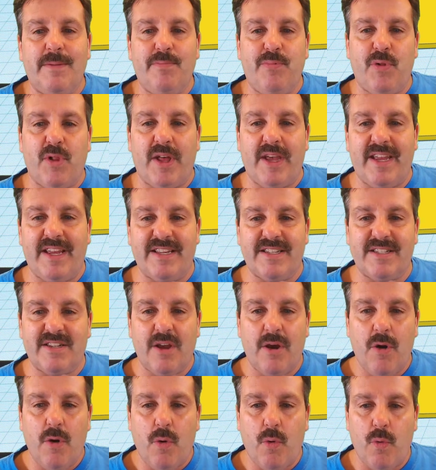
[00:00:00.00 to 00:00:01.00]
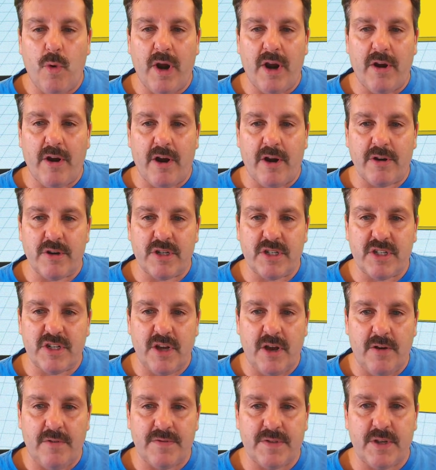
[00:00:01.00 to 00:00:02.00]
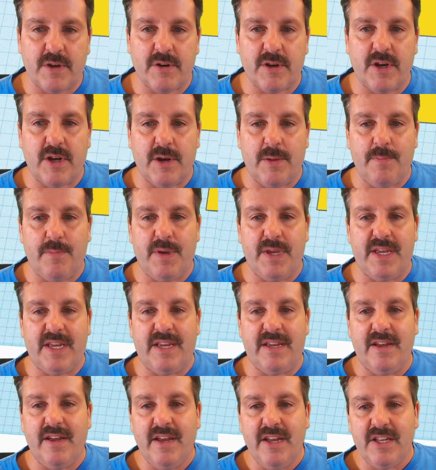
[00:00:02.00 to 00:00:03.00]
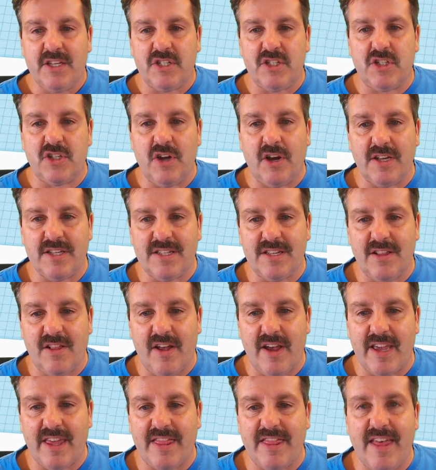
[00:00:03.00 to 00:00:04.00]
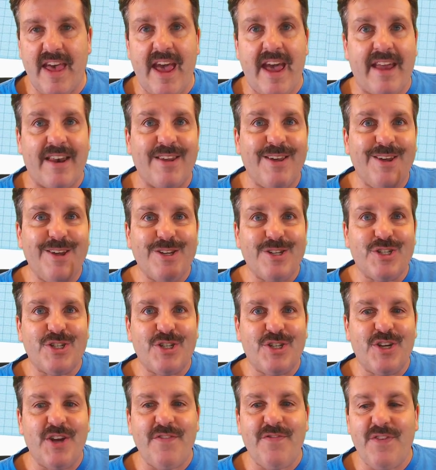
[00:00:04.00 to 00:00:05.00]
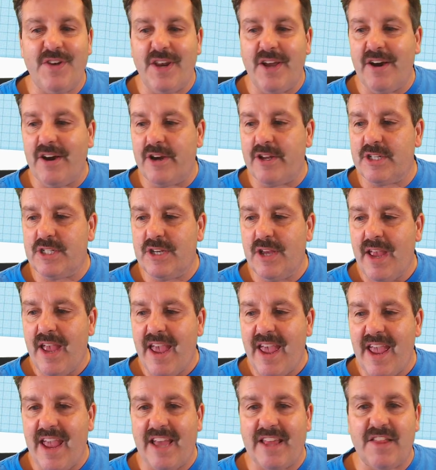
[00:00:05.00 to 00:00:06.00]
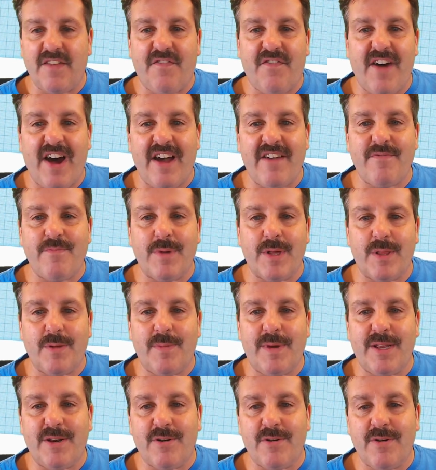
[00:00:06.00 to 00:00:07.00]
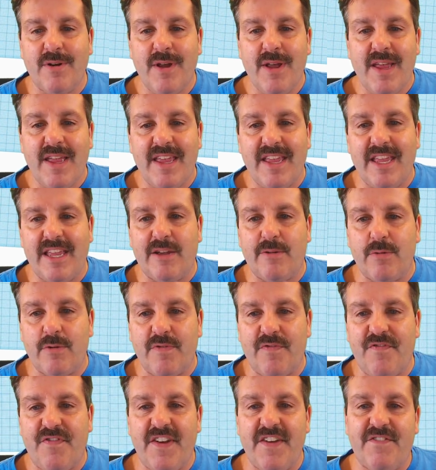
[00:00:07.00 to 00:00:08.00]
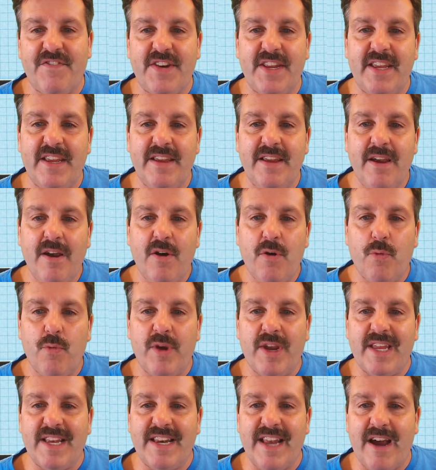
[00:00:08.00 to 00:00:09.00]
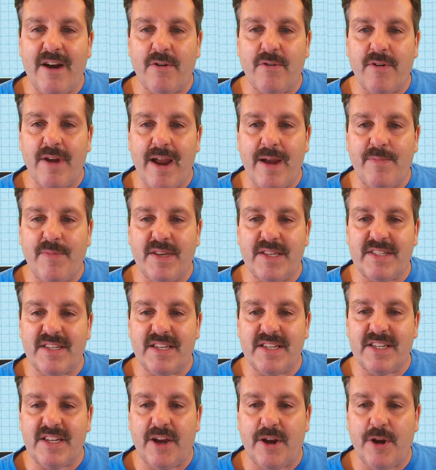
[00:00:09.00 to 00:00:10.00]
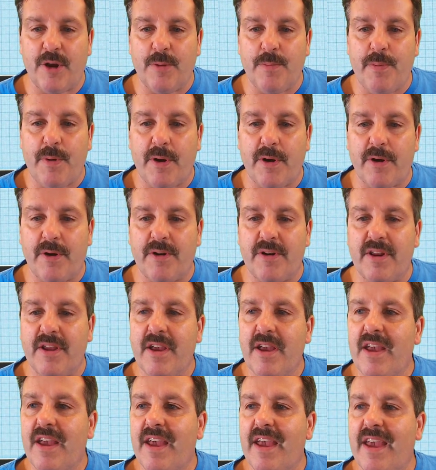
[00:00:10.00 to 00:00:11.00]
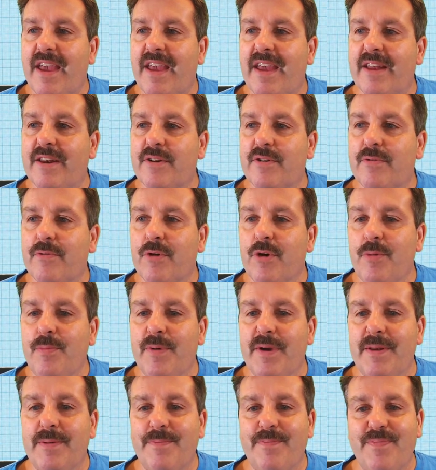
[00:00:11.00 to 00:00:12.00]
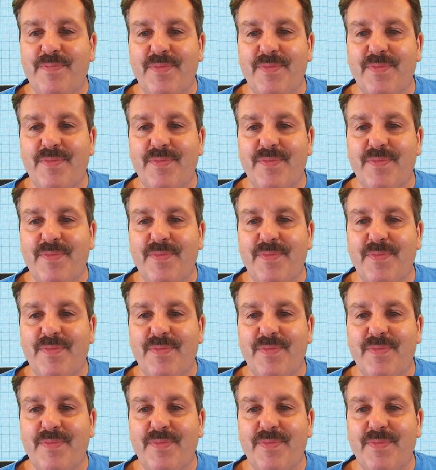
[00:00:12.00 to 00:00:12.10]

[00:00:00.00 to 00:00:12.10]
placed where our shelves are going to be, just like that. Shift nudge and the 5mm equaled 50. We can now grab this entire part and group it.